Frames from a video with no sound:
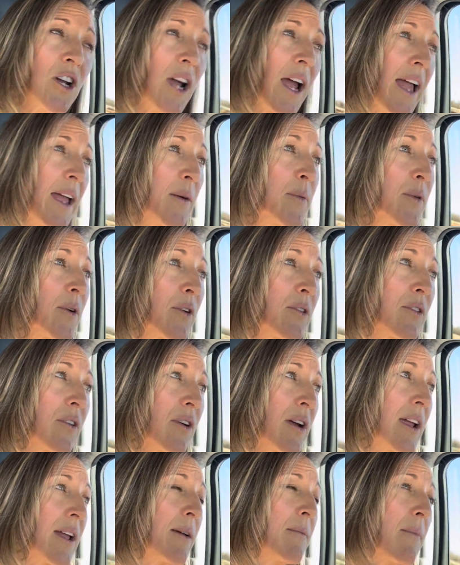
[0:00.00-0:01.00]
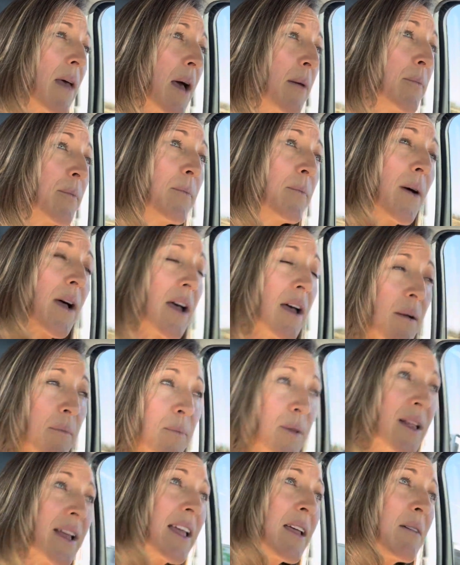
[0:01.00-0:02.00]
a program, a
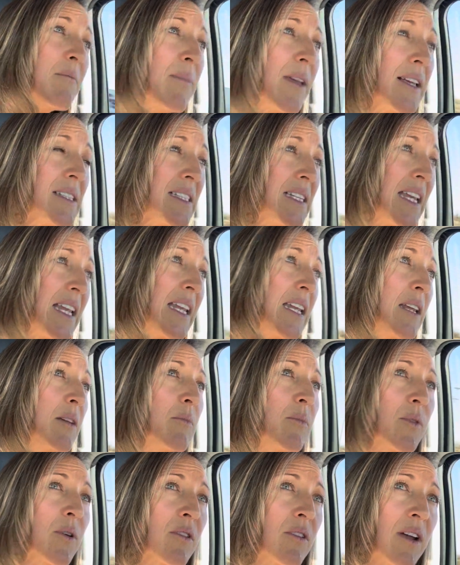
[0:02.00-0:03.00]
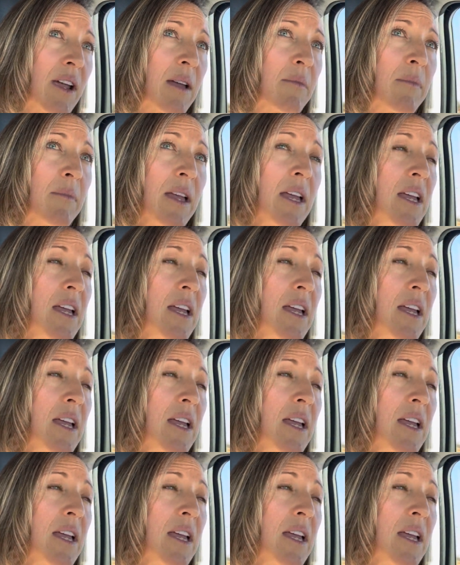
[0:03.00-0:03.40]
plant-based eating program